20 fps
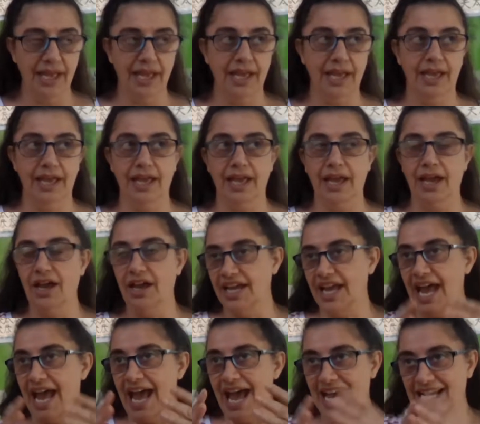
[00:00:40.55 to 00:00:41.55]

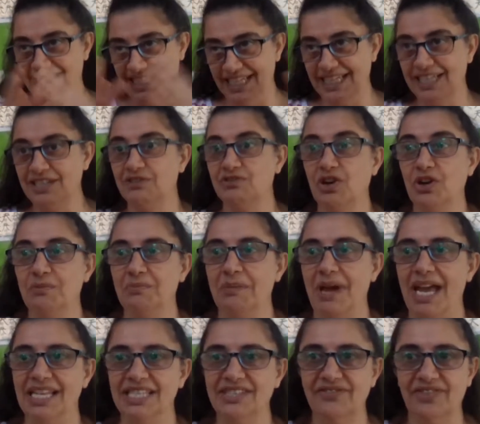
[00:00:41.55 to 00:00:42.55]
as in a
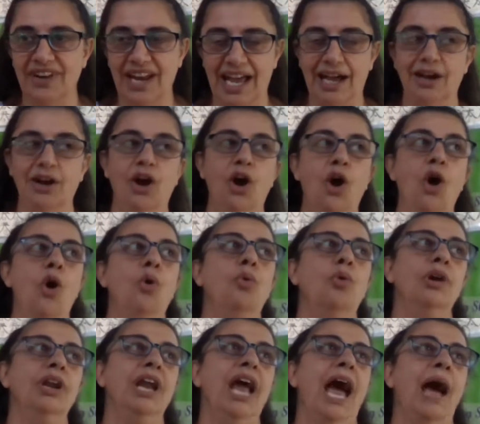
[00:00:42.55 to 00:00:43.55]
romance flower,
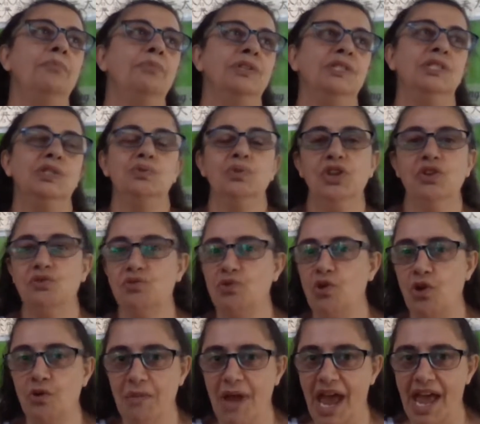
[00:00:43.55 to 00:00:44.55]
what happens with
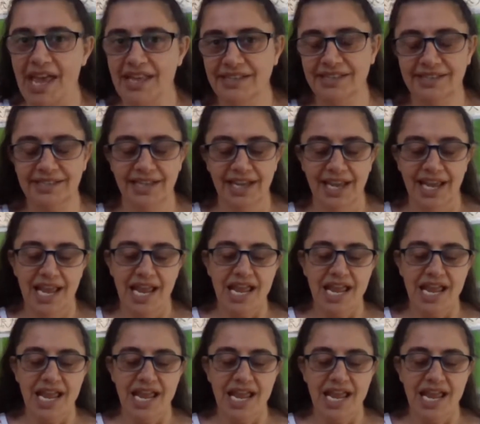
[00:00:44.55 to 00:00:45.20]
romance?